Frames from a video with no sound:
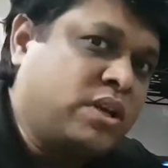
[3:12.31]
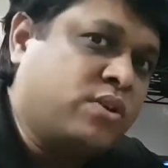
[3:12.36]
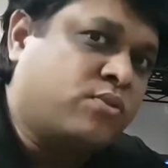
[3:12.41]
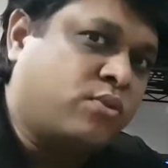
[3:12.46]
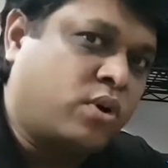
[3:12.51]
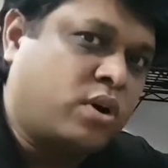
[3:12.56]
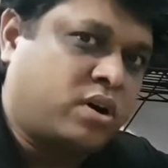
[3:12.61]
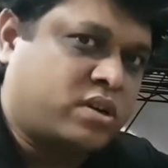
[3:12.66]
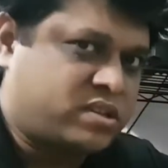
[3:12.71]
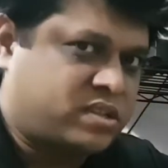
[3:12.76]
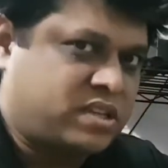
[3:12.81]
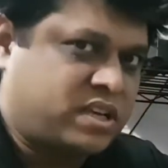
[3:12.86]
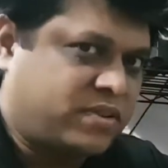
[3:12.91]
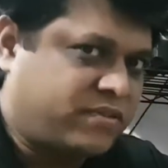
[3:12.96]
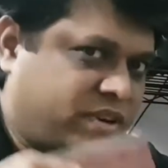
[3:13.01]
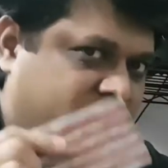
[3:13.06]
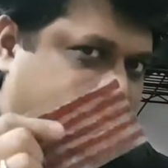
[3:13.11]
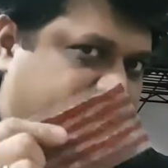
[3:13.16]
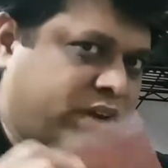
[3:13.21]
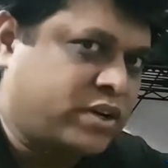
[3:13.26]
works
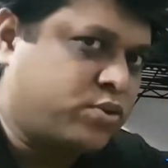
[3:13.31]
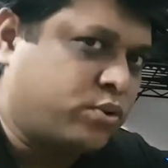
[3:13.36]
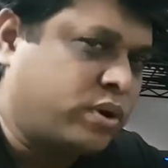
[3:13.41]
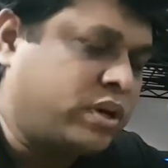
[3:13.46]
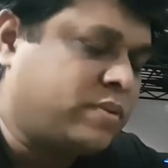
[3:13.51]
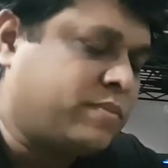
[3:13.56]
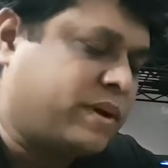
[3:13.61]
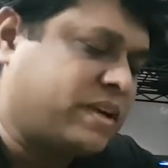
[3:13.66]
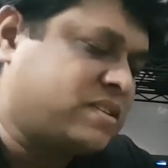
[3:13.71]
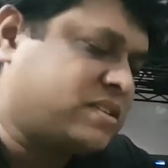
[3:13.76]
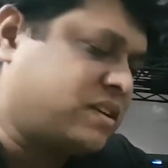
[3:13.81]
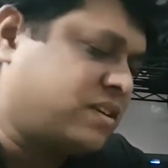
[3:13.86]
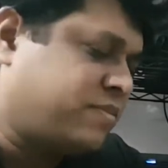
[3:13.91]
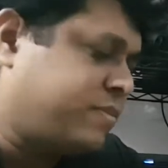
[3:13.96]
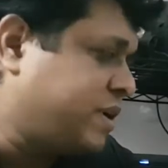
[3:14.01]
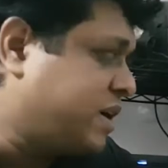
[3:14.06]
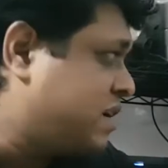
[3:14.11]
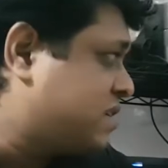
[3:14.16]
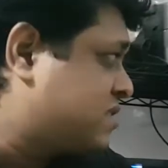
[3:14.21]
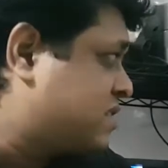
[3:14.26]
even if I do it myself,
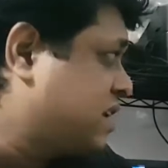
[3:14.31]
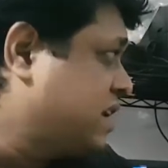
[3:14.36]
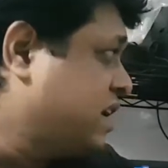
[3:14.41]
because